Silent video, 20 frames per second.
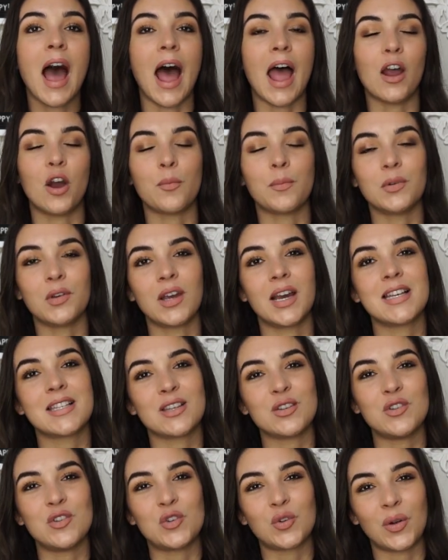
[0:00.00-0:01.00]
I hope you guys
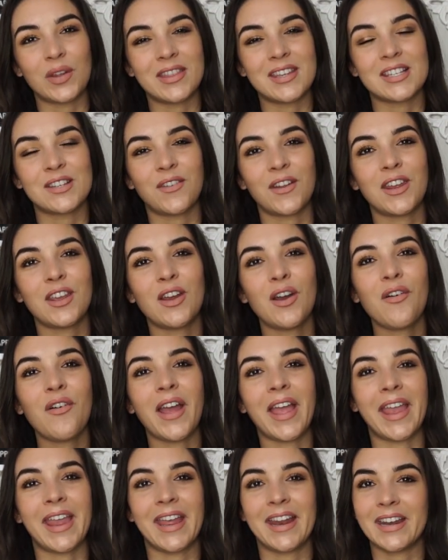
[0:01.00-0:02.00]
enjoyed this video,
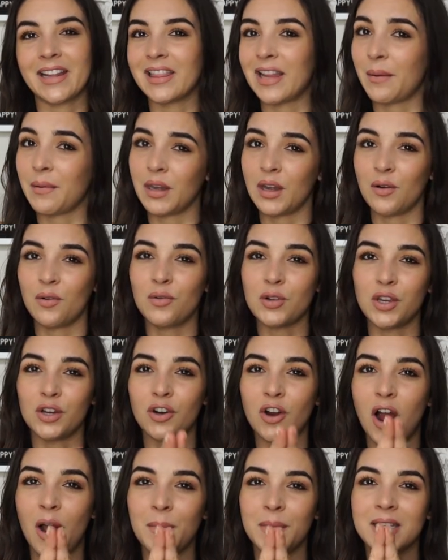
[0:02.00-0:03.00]
and let me know what your
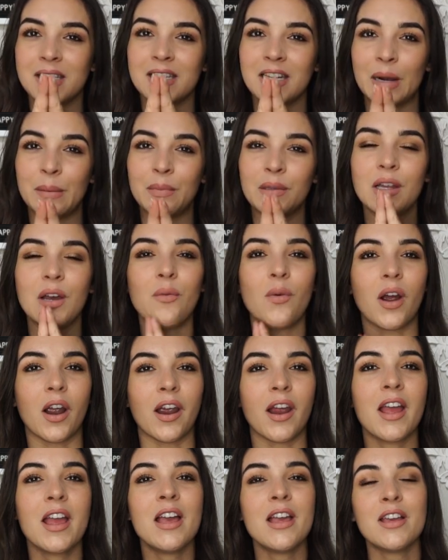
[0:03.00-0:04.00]
comments down below
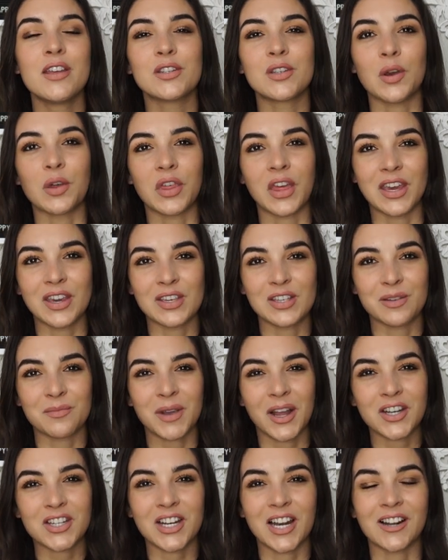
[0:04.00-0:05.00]
are. So thank you so
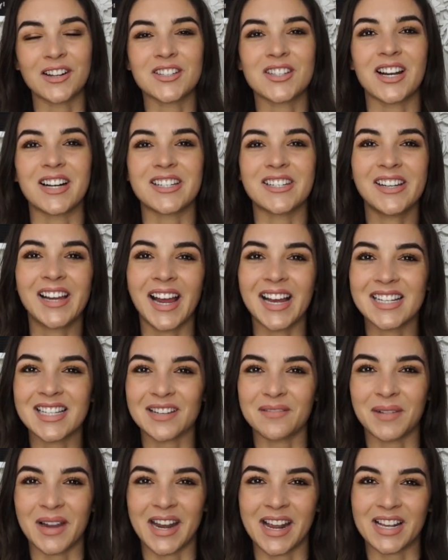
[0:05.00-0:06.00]
much, and I'll talk to you guys
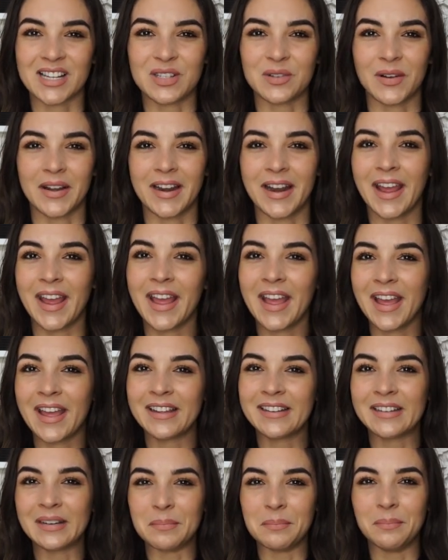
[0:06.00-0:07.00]
in my next one.
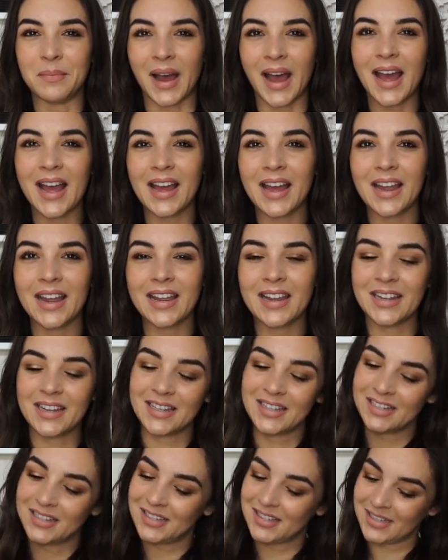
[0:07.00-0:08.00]
Bye.
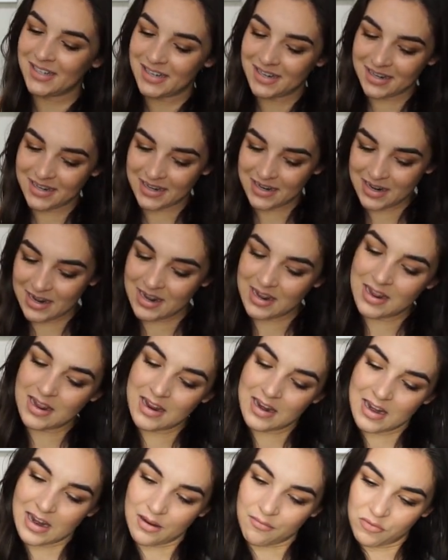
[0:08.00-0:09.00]

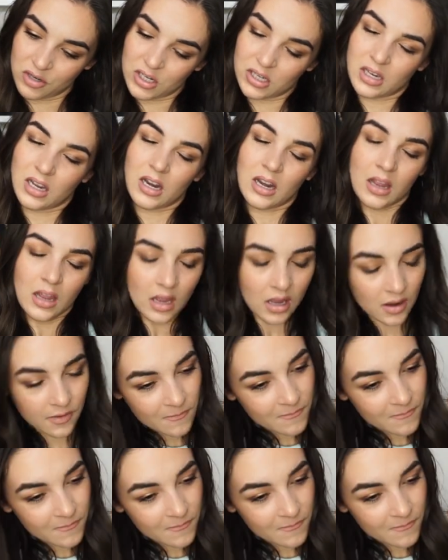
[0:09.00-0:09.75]
I'm just gonna